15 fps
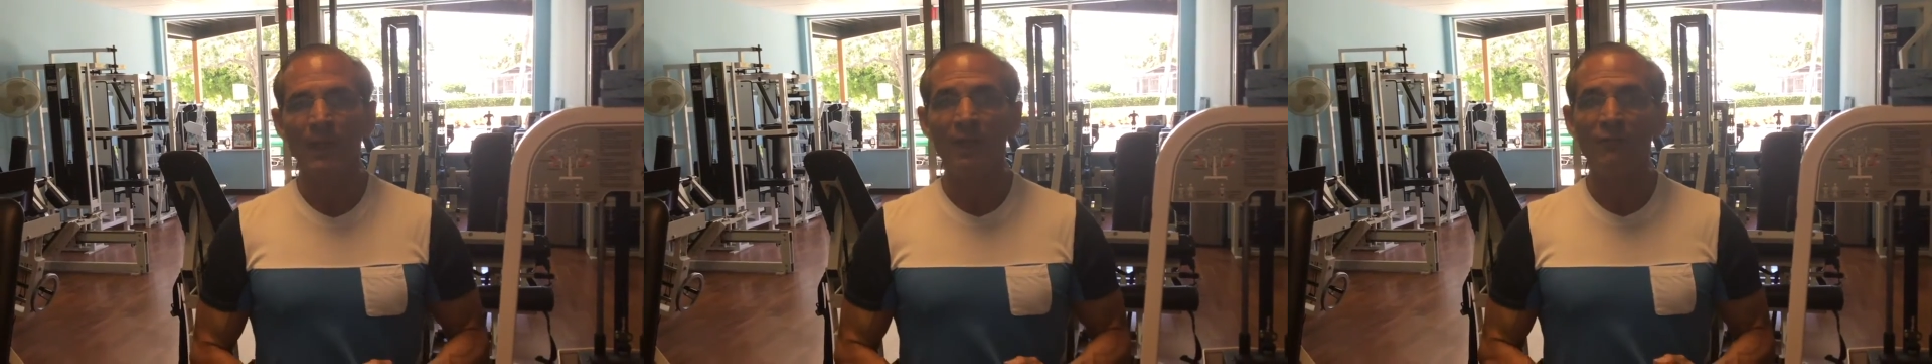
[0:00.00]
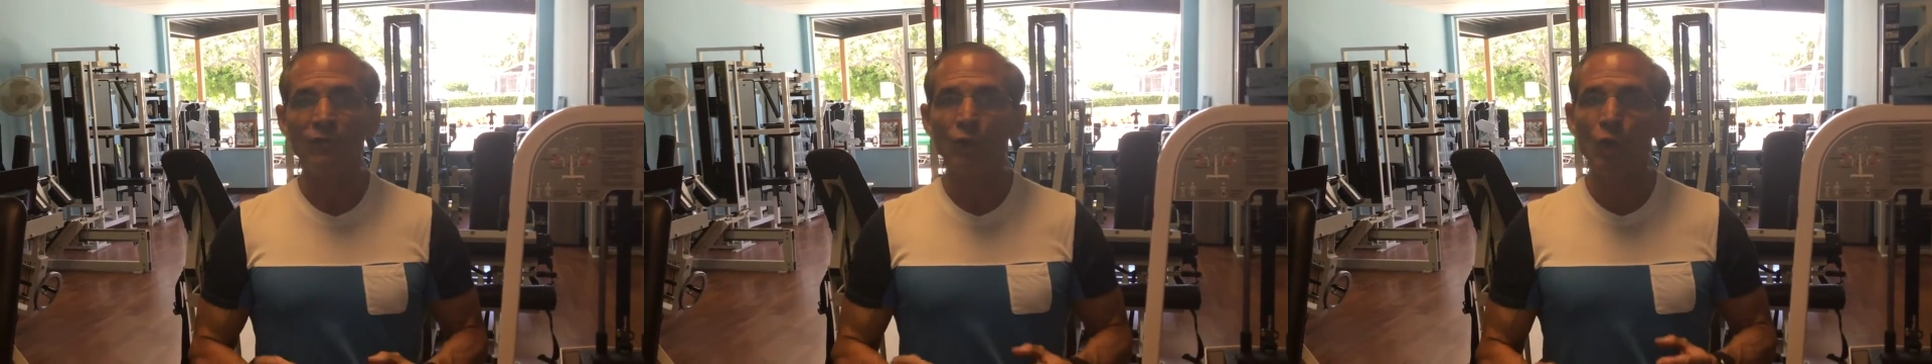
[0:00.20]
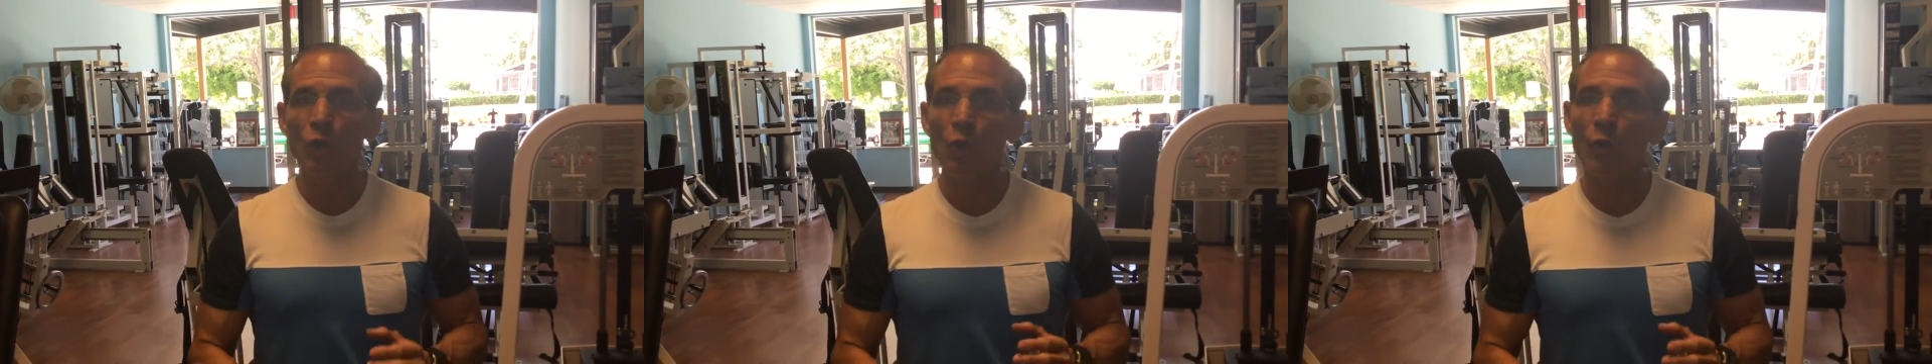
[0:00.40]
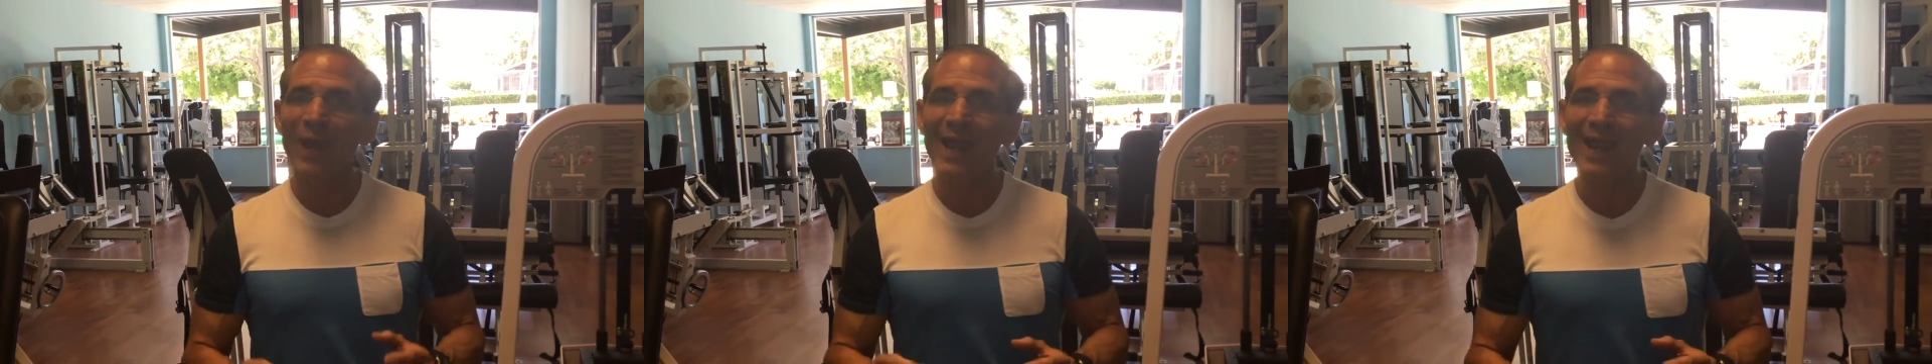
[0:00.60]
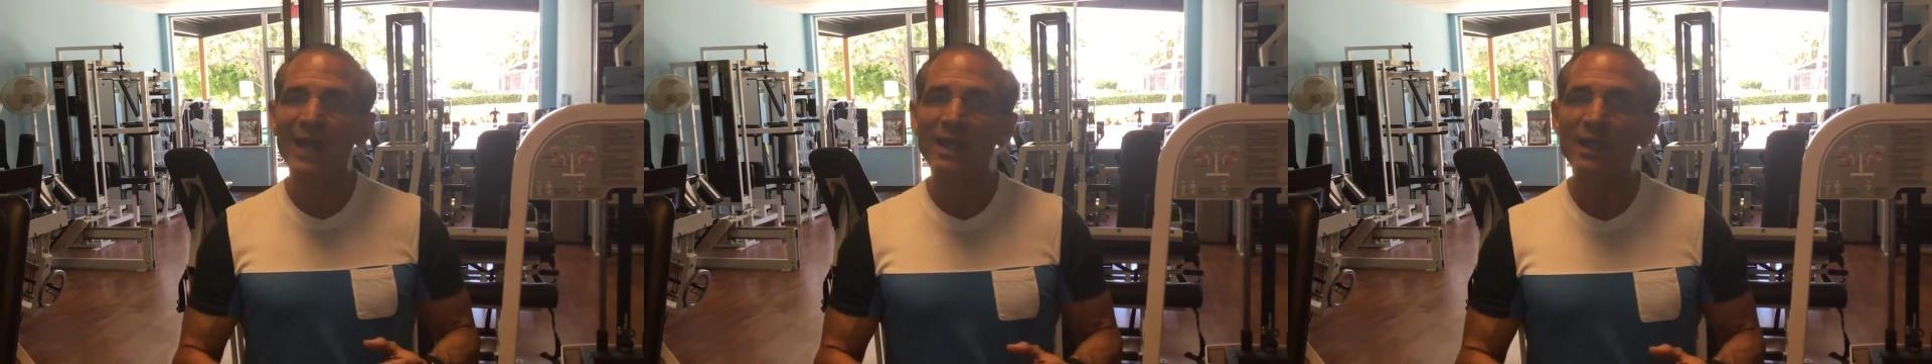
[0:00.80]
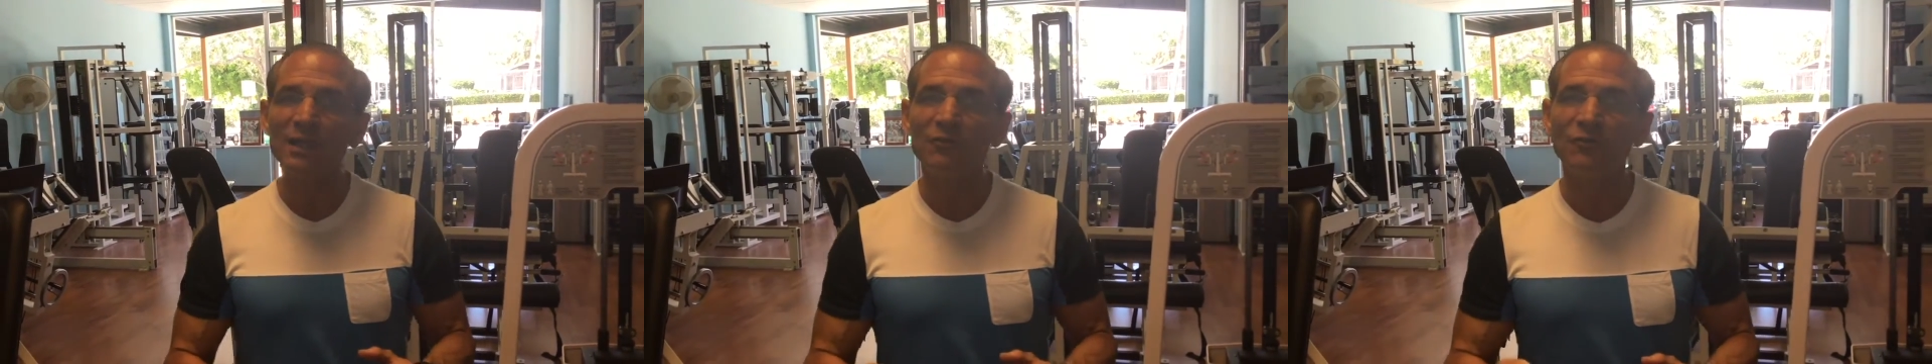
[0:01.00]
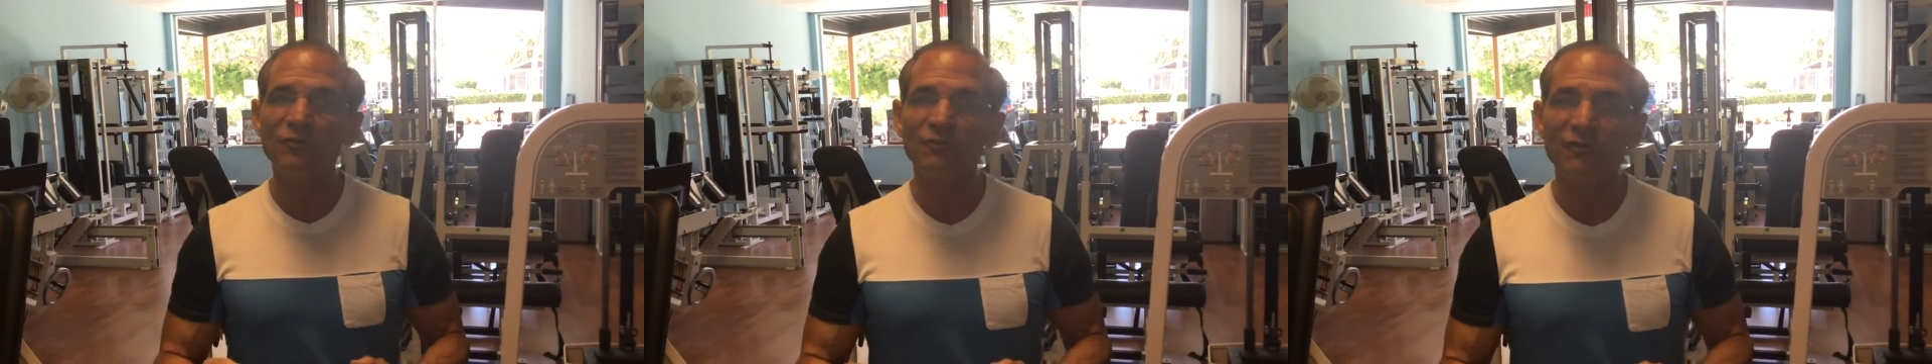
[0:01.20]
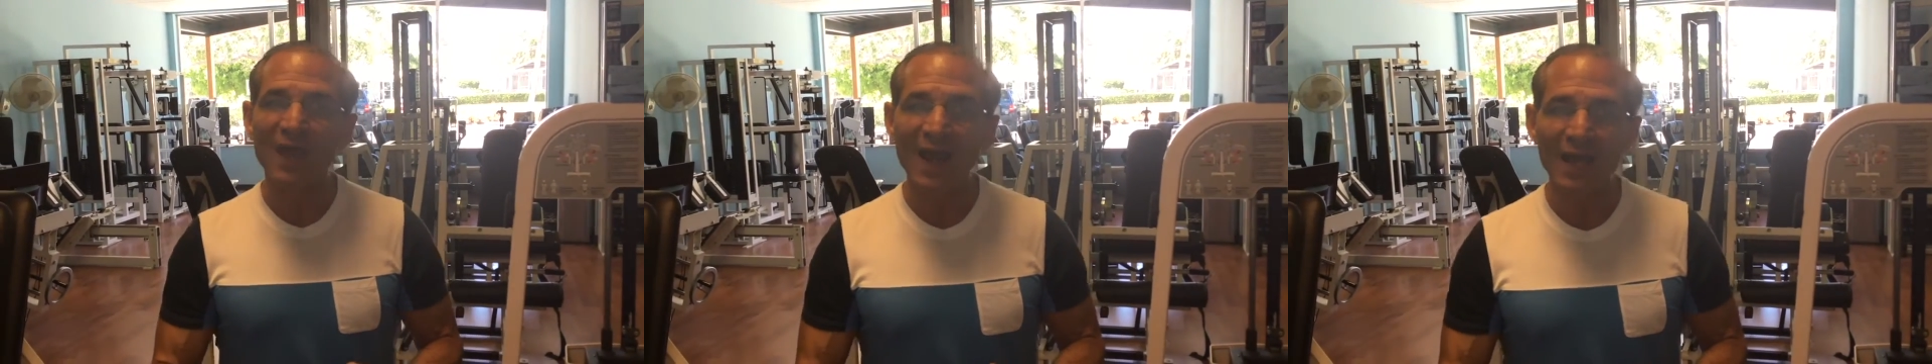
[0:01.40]
If you go any
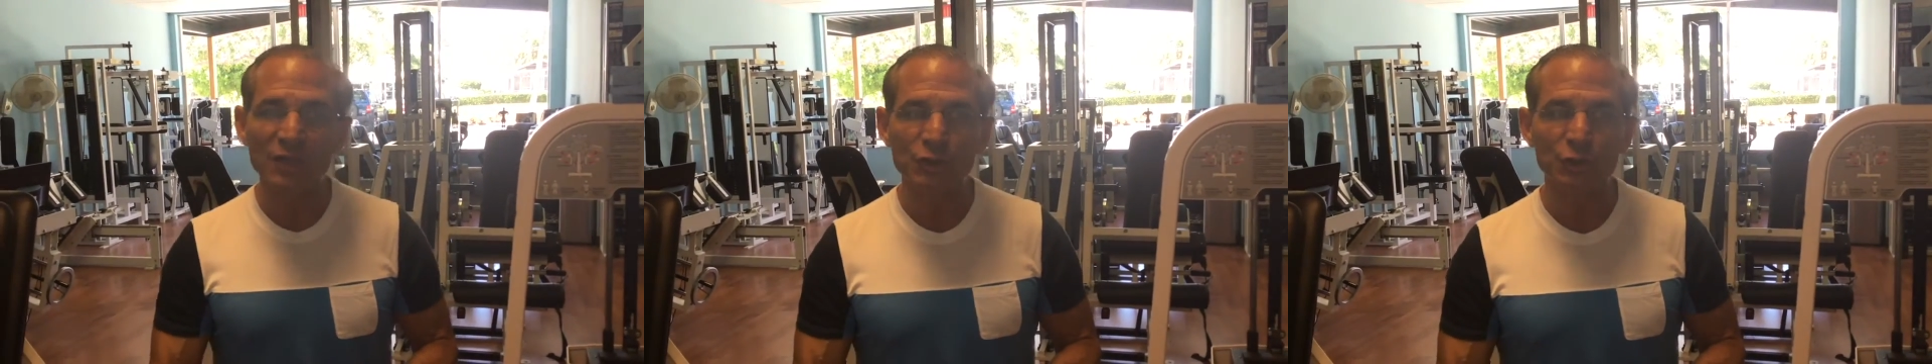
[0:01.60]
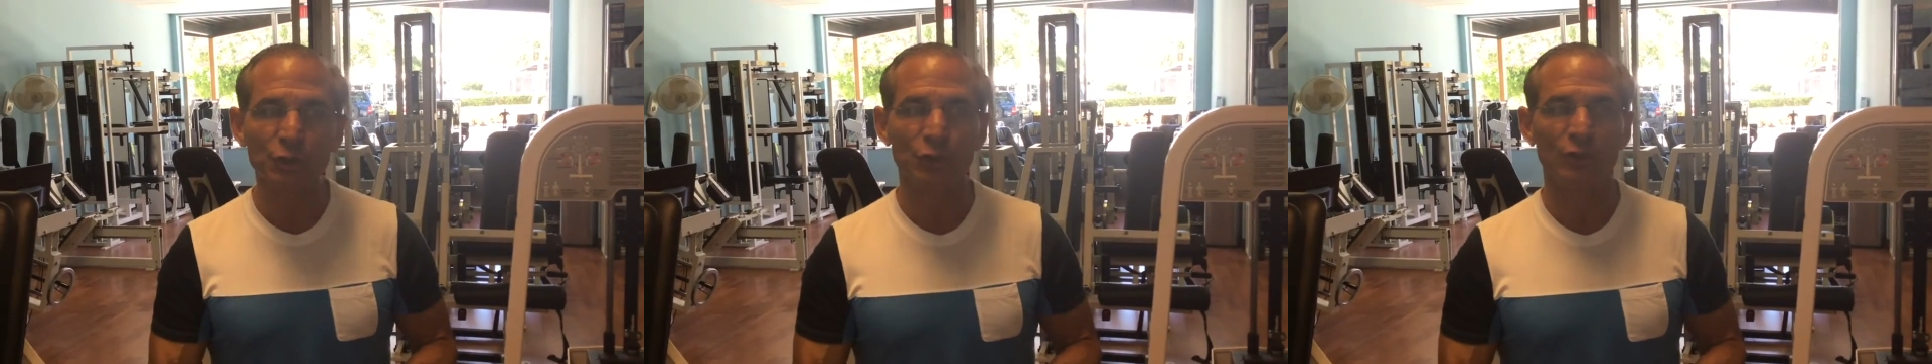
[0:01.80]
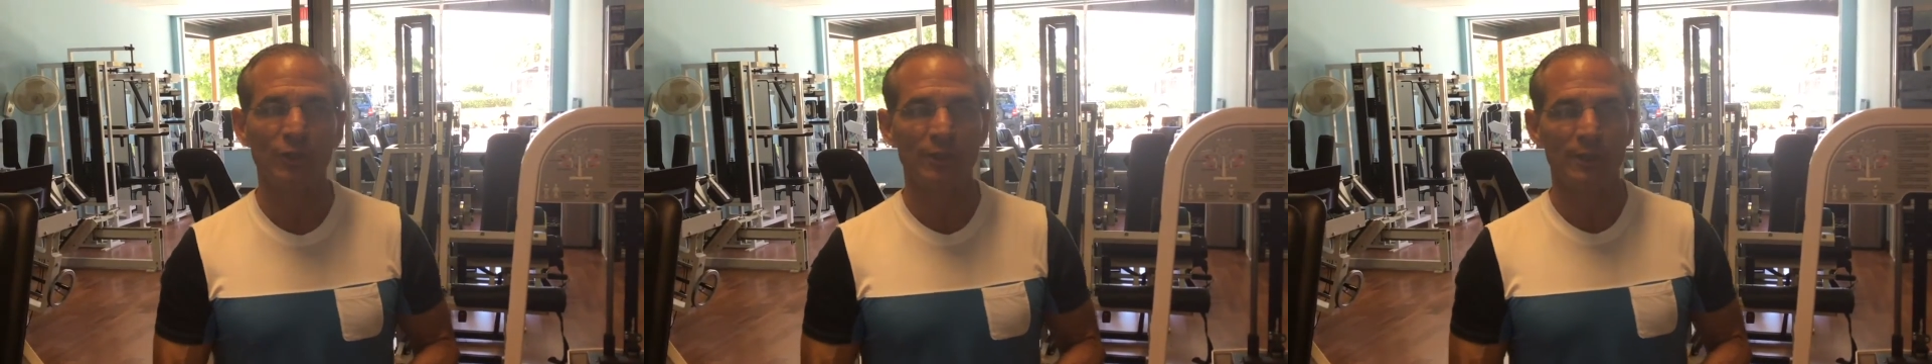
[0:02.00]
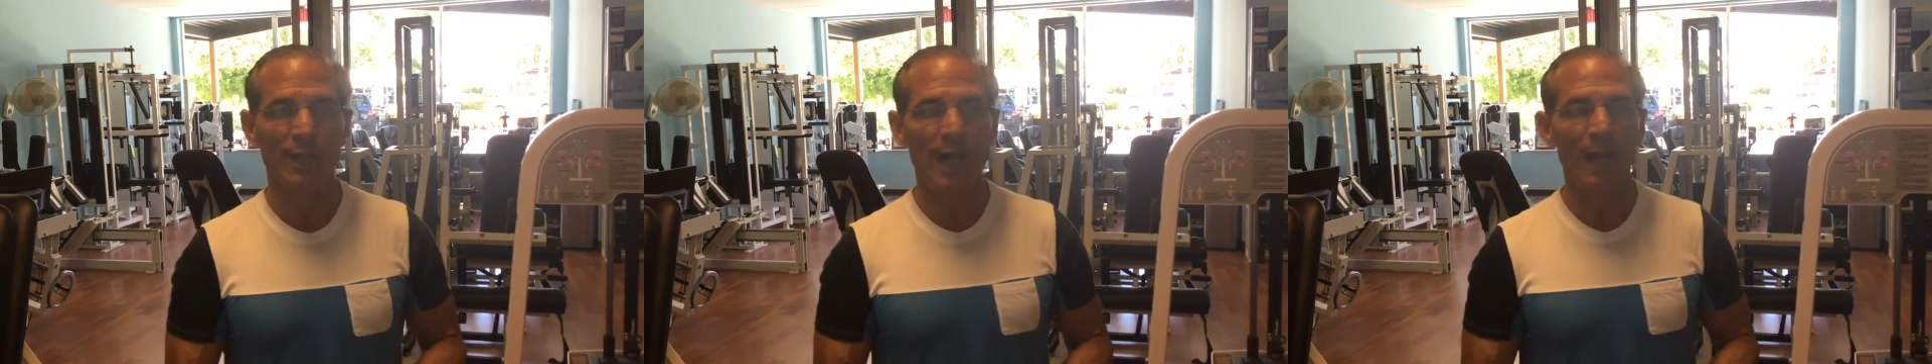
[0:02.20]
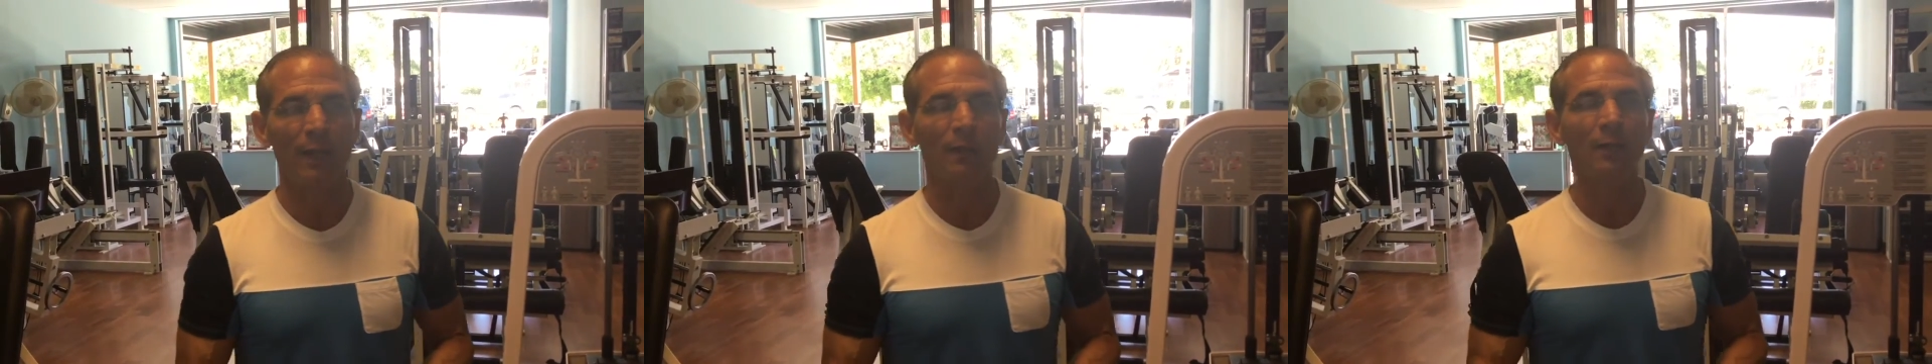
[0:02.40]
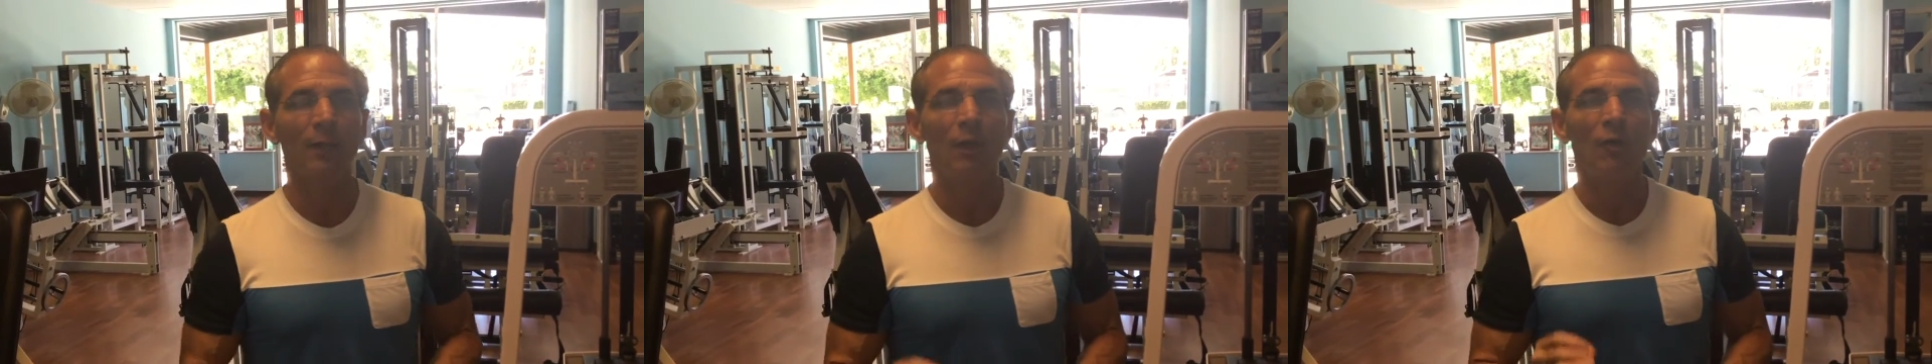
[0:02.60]
faster than that,